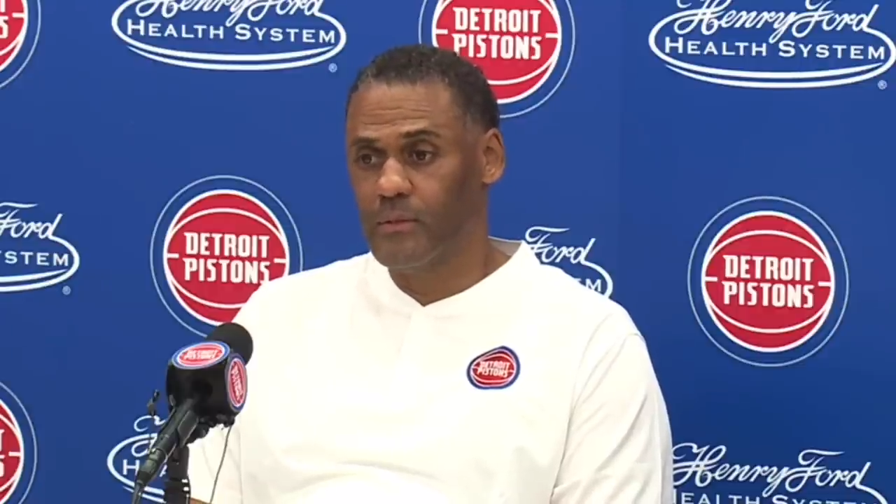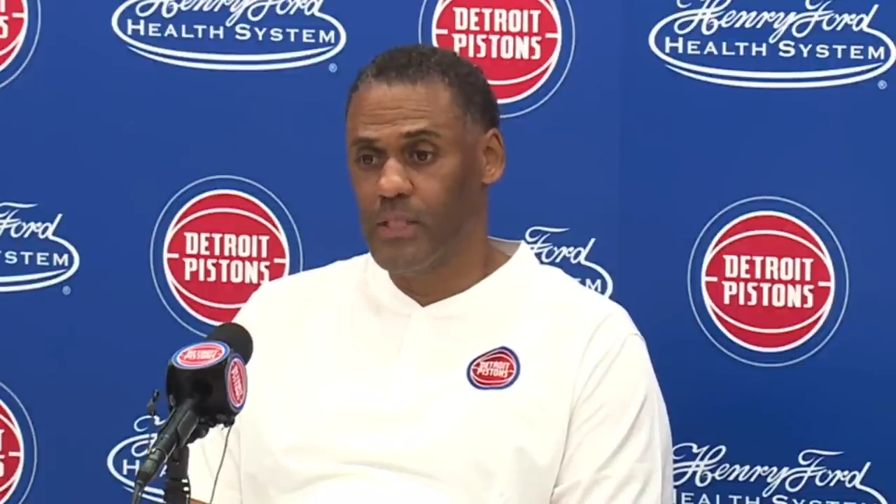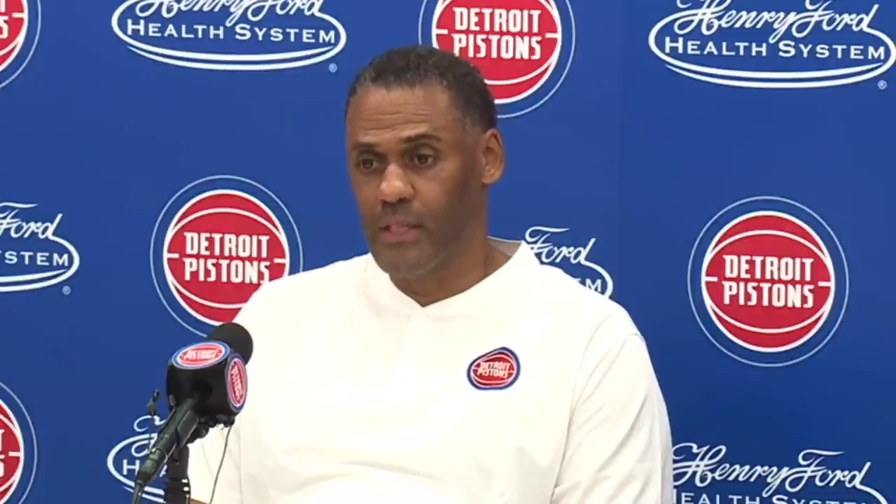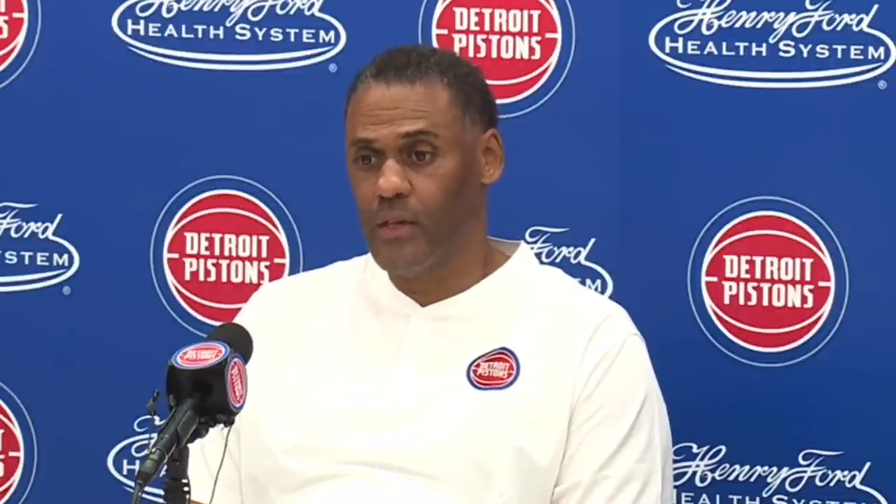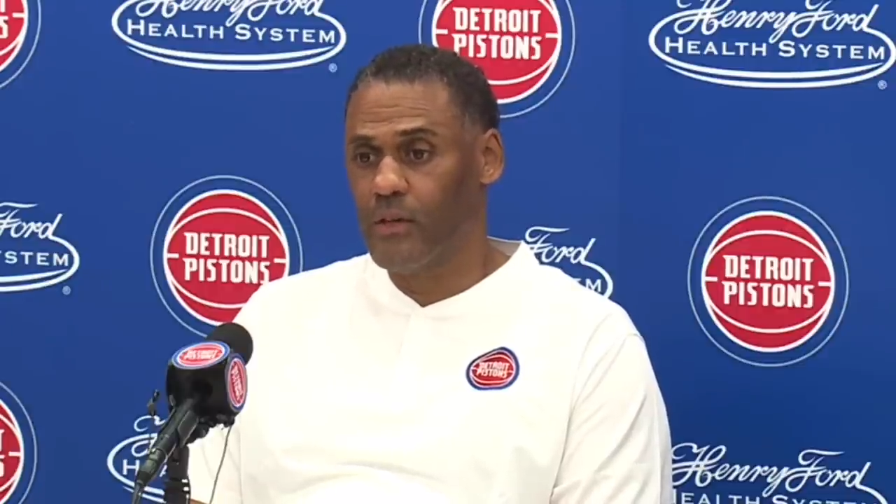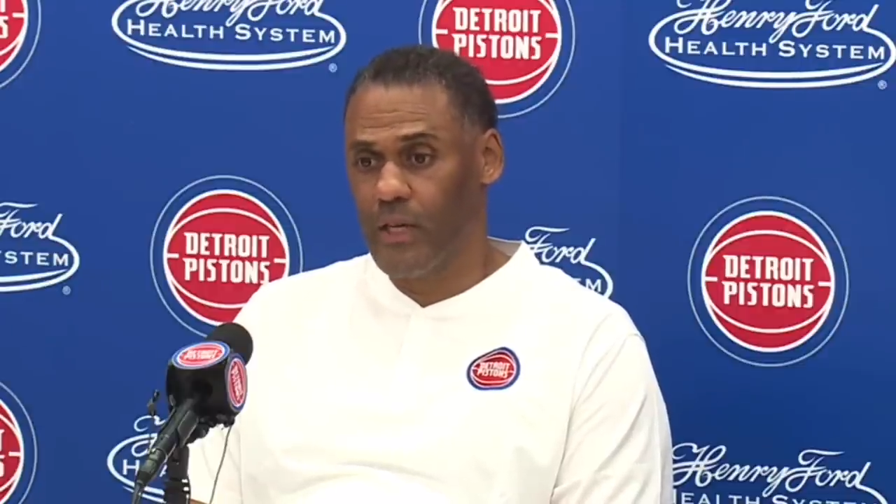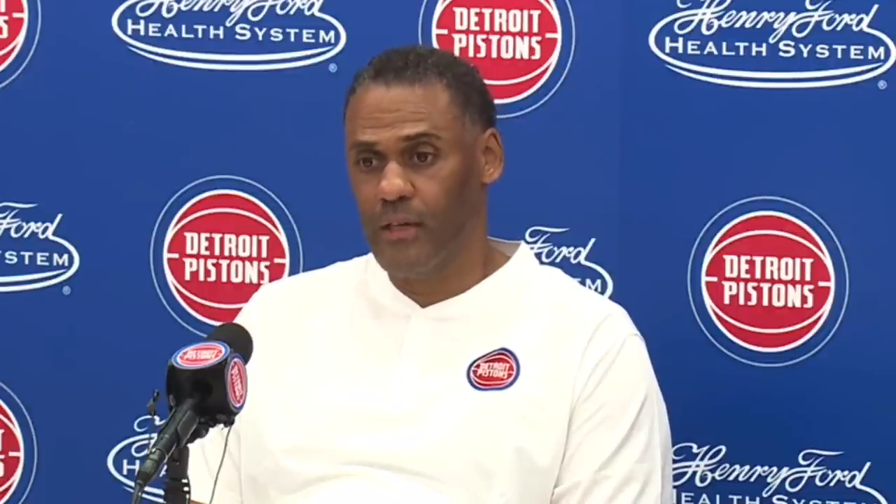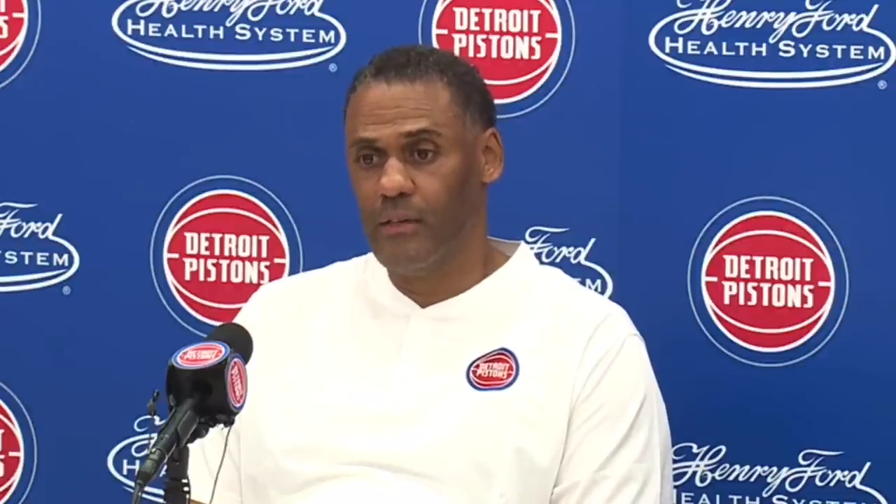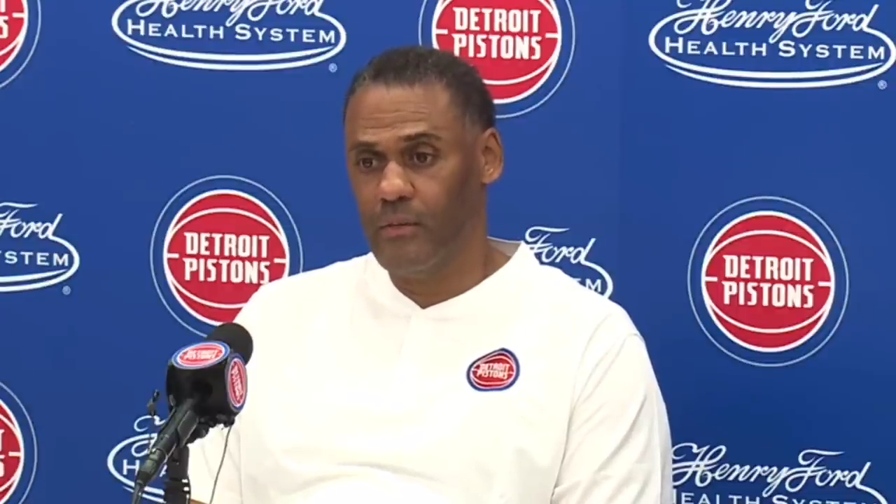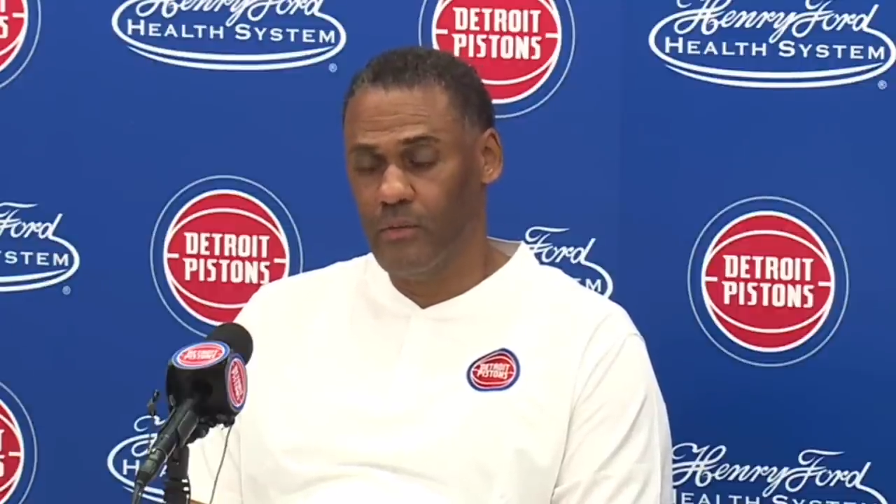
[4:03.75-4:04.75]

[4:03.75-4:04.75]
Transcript: we said, okay,